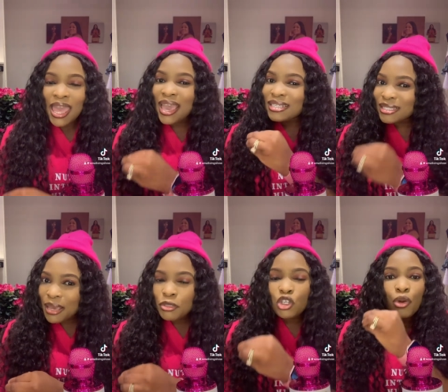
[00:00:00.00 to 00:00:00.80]

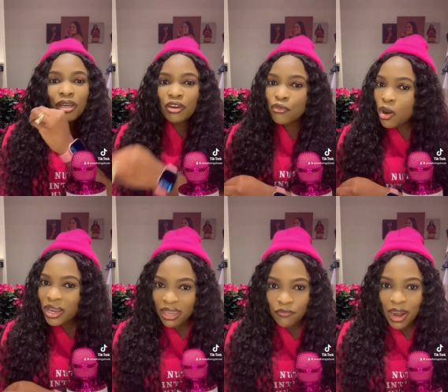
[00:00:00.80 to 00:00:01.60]
except you're in the
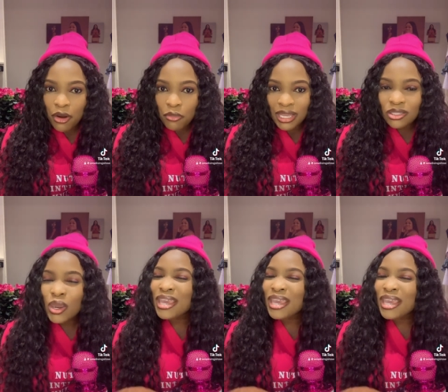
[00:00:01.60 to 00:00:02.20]
wrong environment.